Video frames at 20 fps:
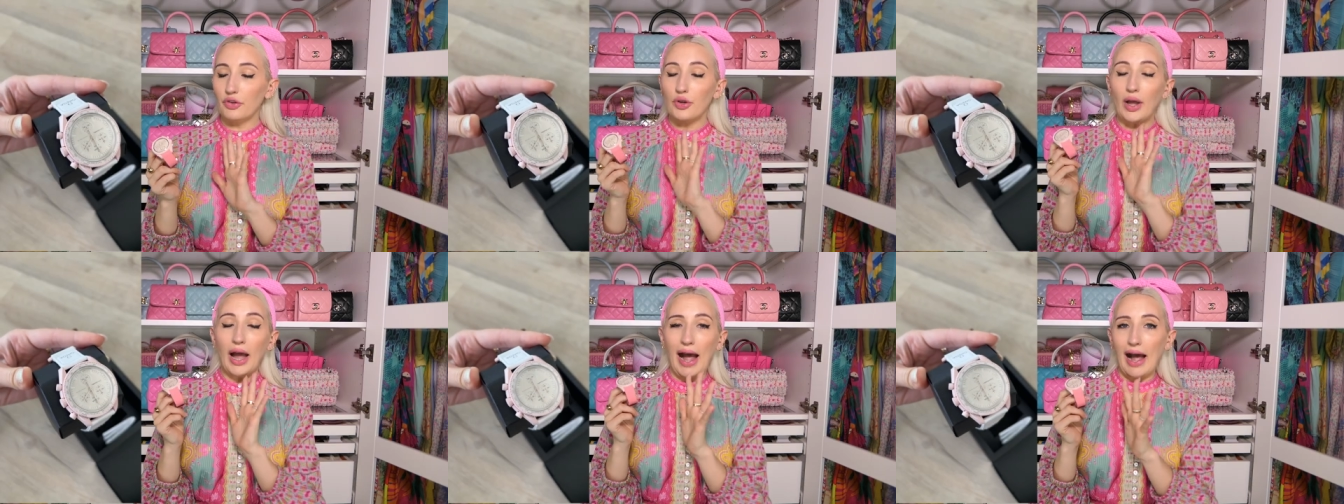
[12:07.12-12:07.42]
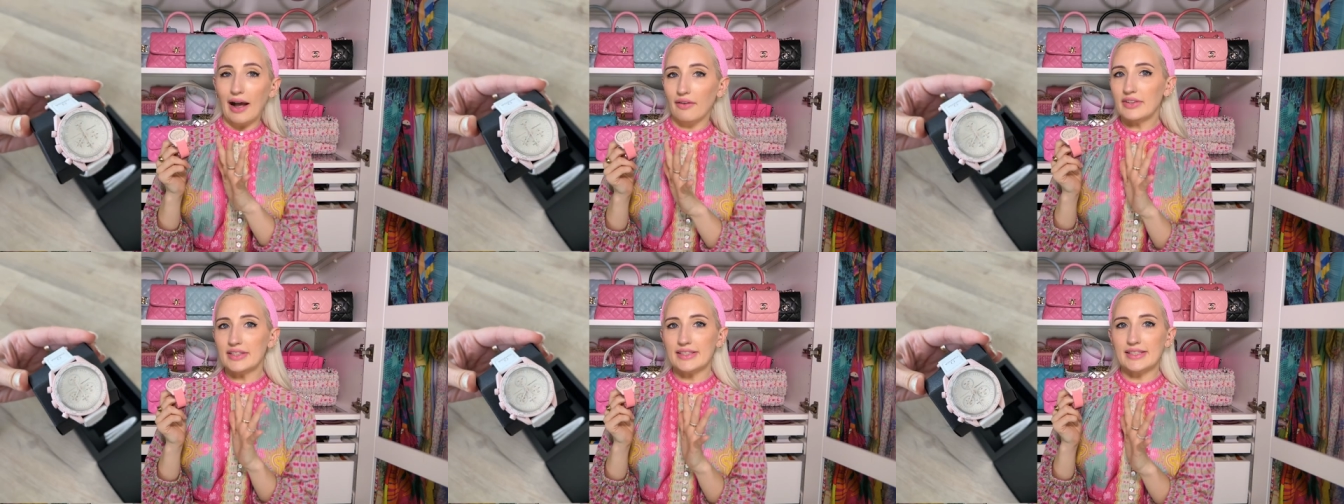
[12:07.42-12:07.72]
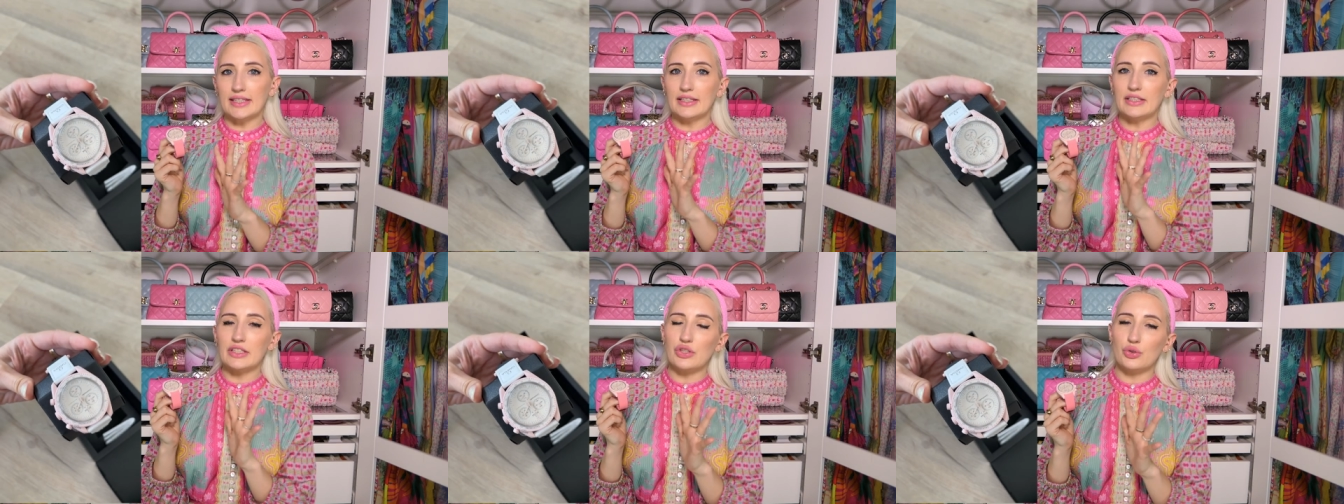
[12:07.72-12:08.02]
you haven't
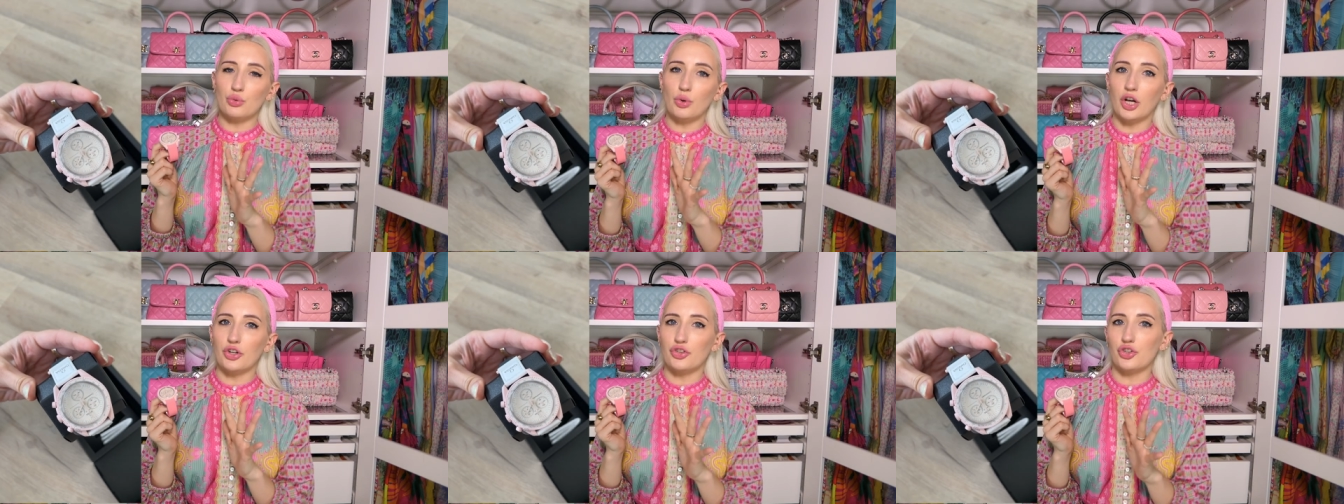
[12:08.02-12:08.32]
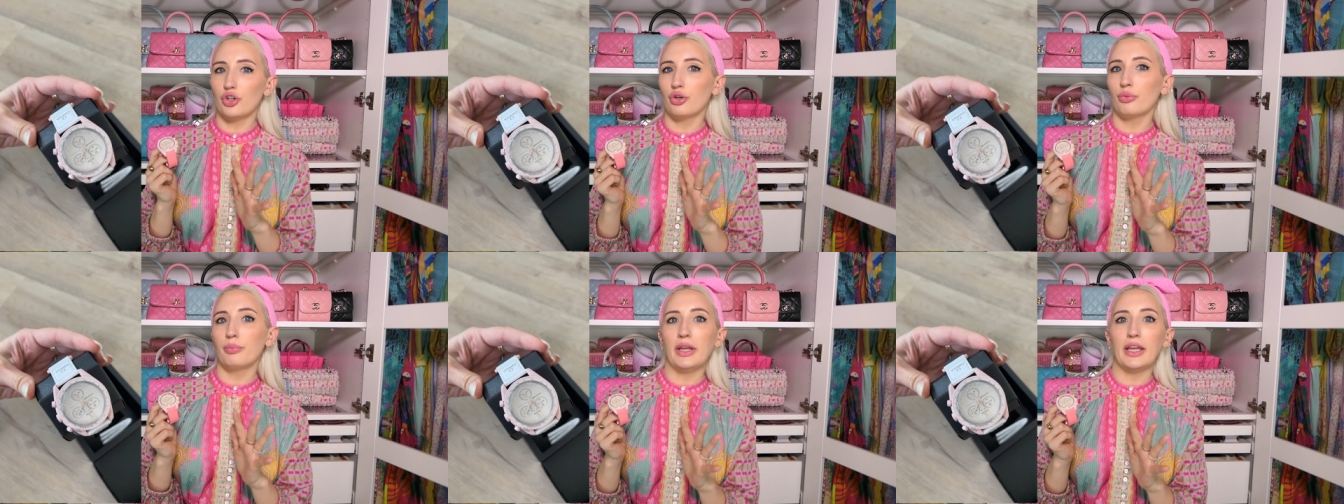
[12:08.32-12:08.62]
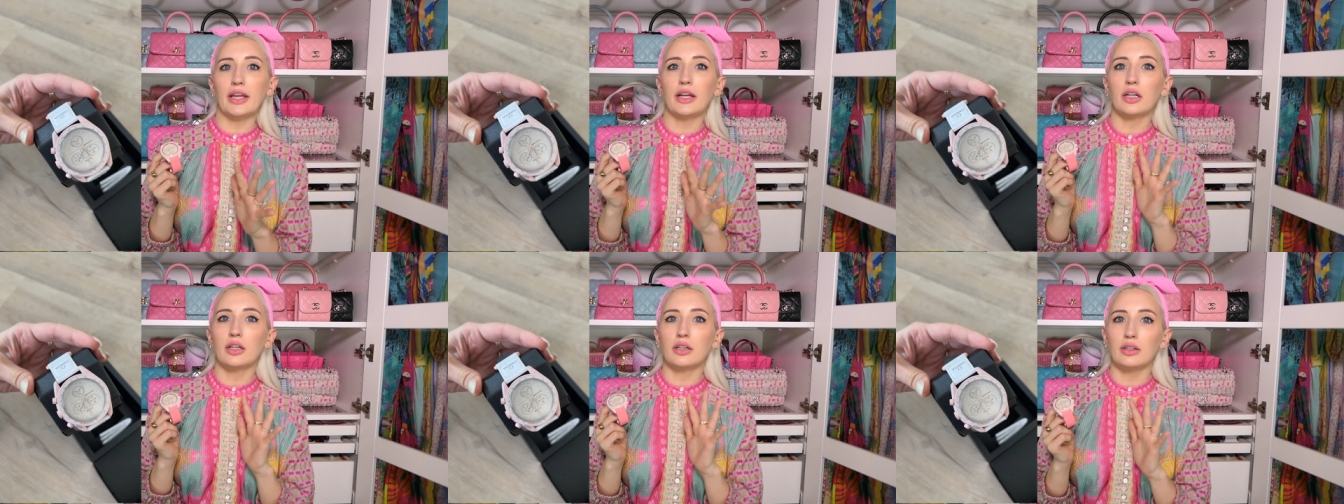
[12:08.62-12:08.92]
seen the Swatch
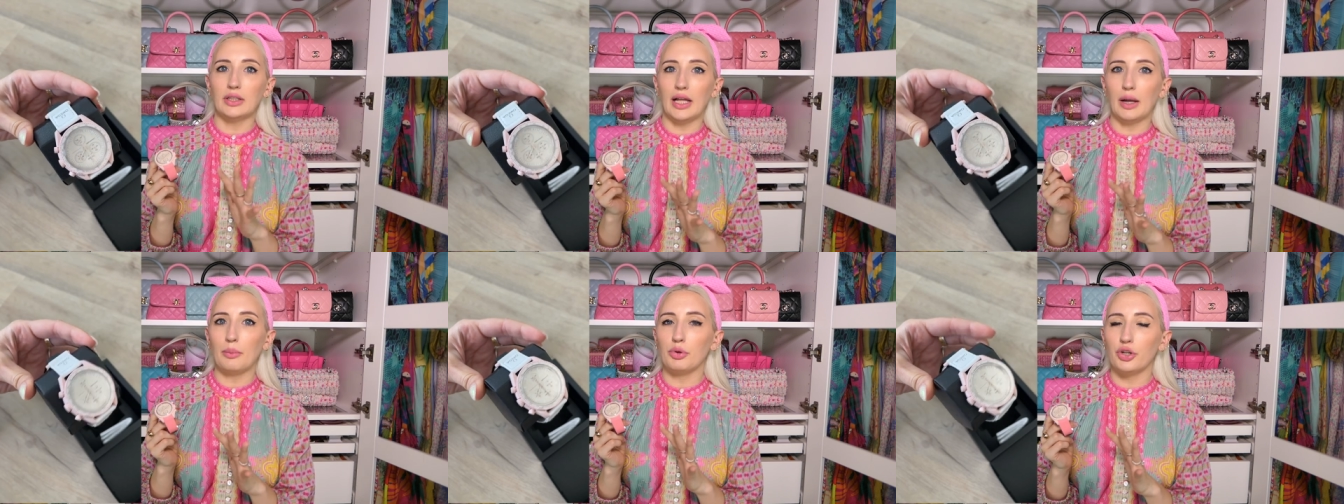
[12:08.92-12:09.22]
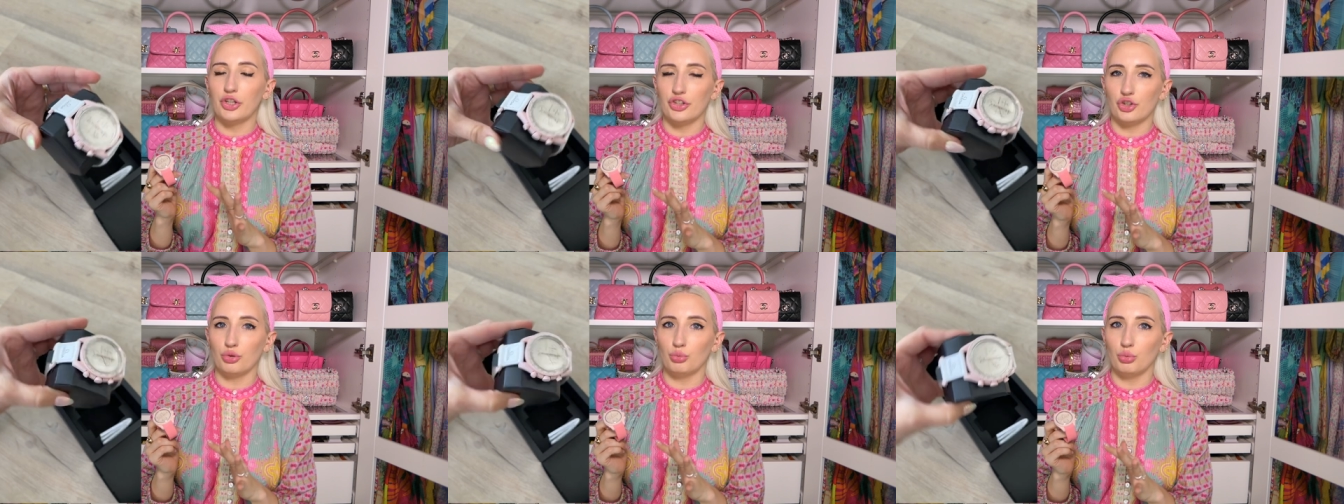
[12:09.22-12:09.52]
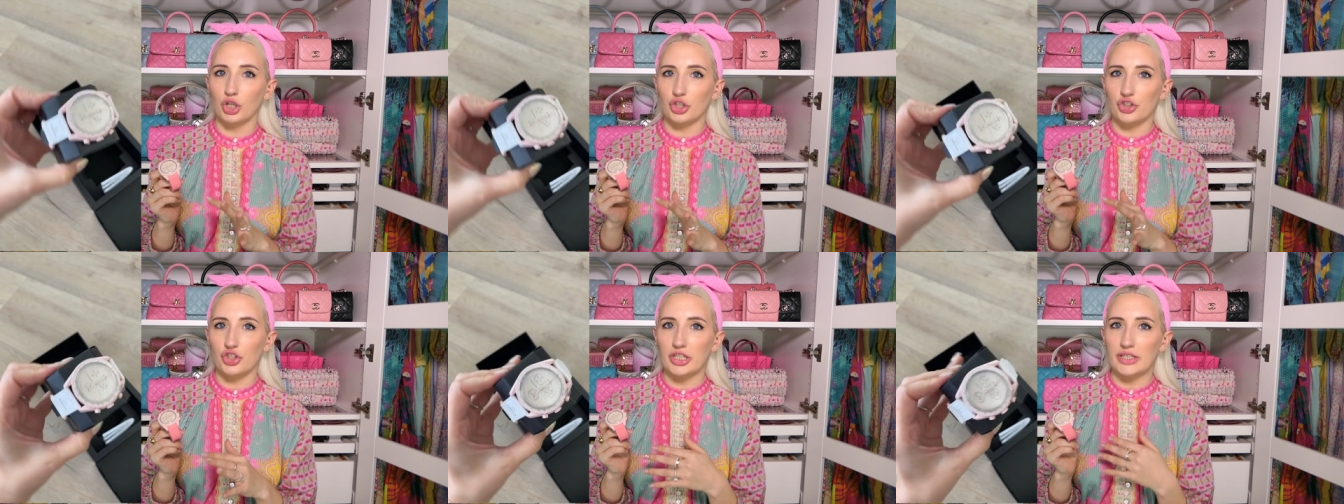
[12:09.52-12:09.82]
Omega collaboration
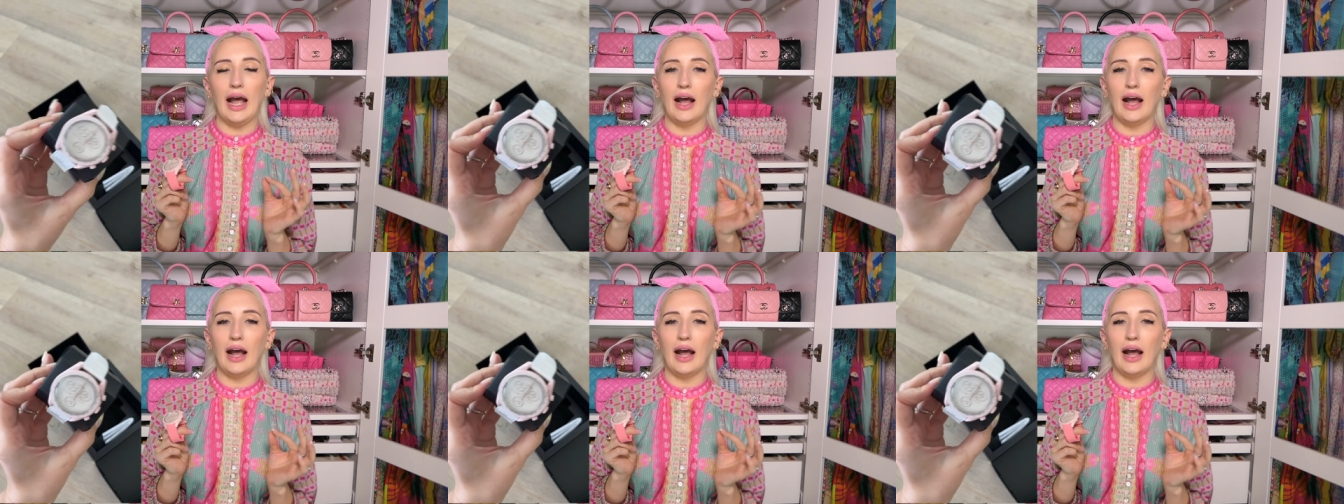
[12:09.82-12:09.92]
watches,